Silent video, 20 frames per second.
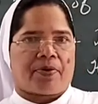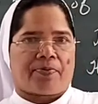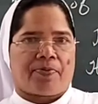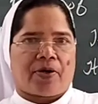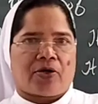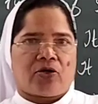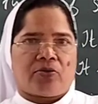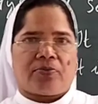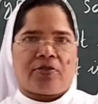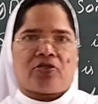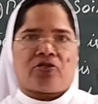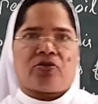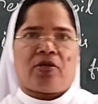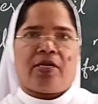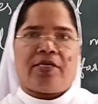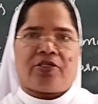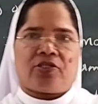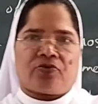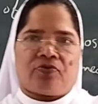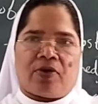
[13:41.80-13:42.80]
Part of the
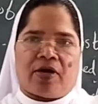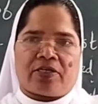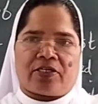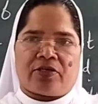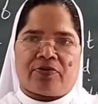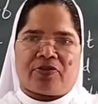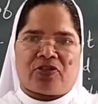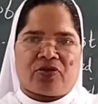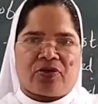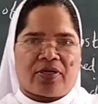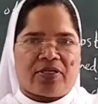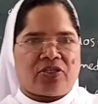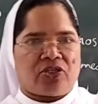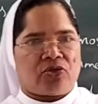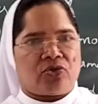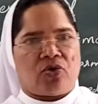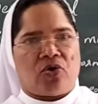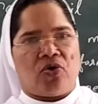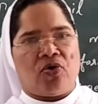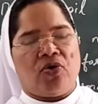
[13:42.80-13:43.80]
soil is washed, there is
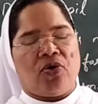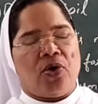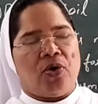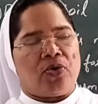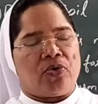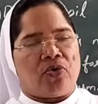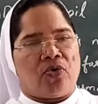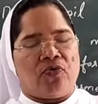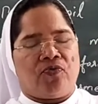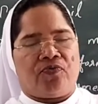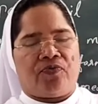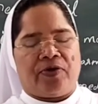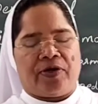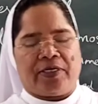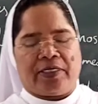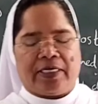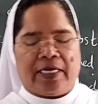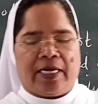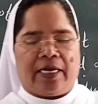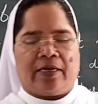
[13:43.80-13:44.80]
no
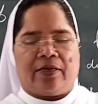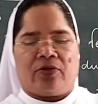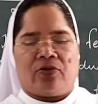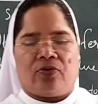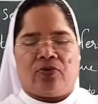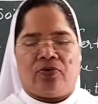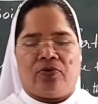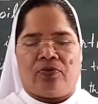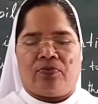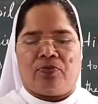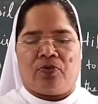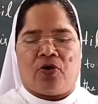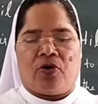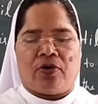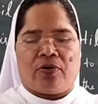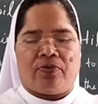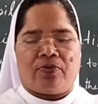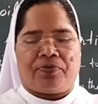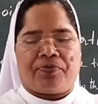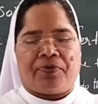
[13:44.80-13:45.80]
fertile, no
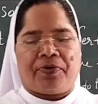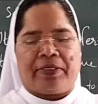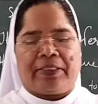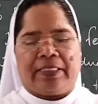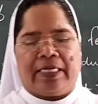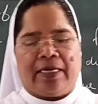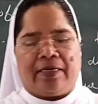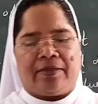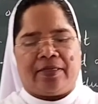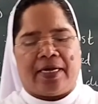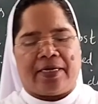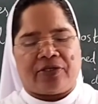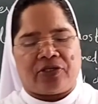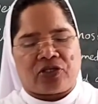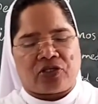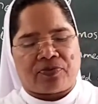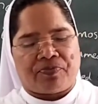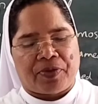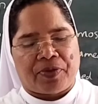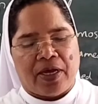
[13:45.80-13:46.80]
more fertile. That
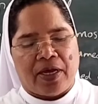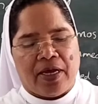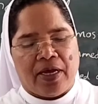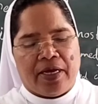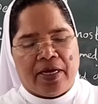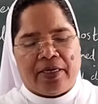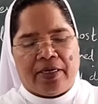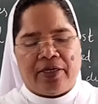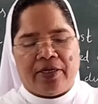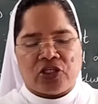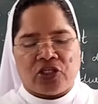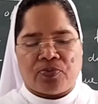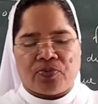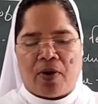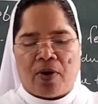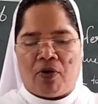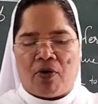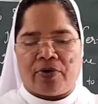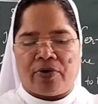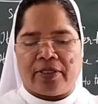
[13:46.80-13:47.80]
is, it is
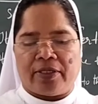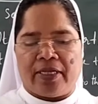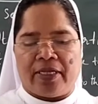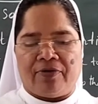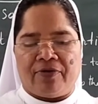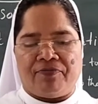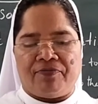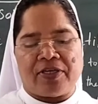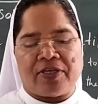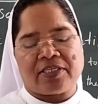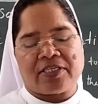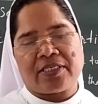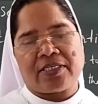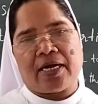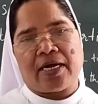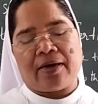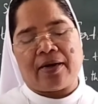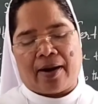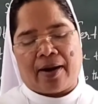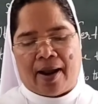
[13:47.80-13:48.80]
found in the
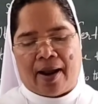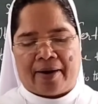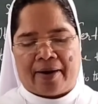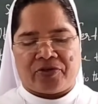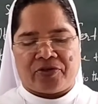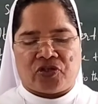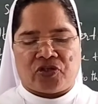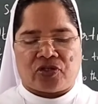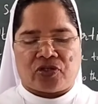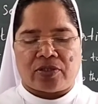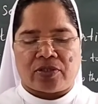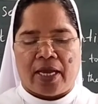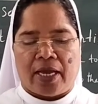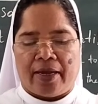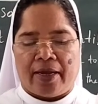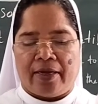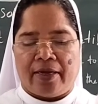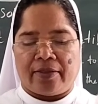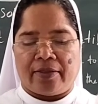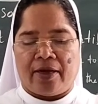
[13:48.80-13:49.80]
western Ghats,
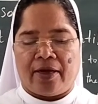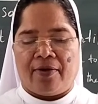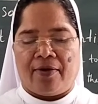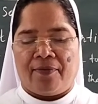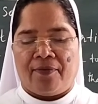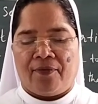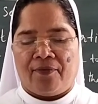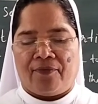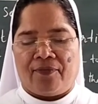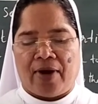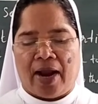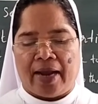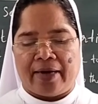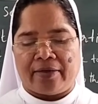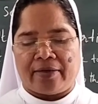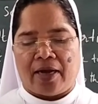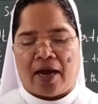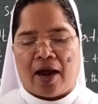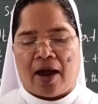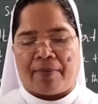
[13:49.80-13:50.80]
in the
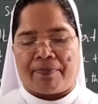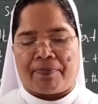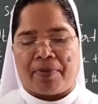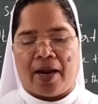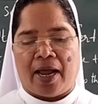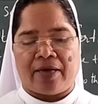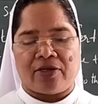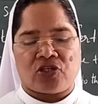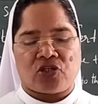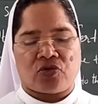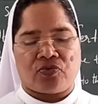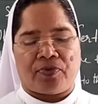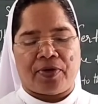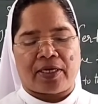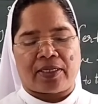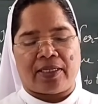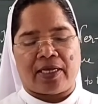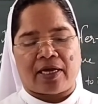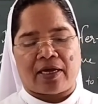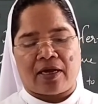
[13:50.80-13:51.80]
flat uplands
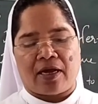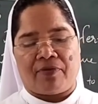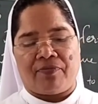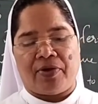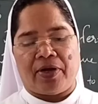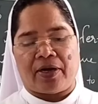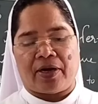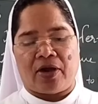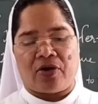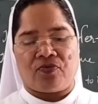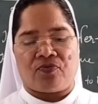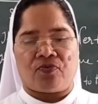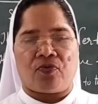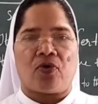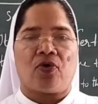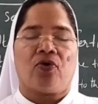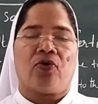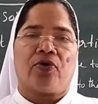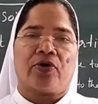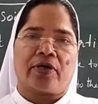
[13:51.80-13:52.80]
where the heavy
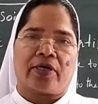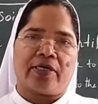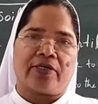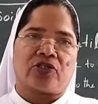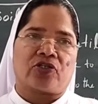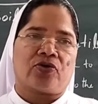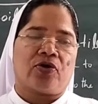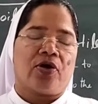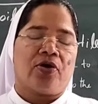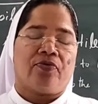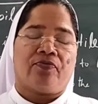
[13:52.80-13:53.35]
rainfall occurs.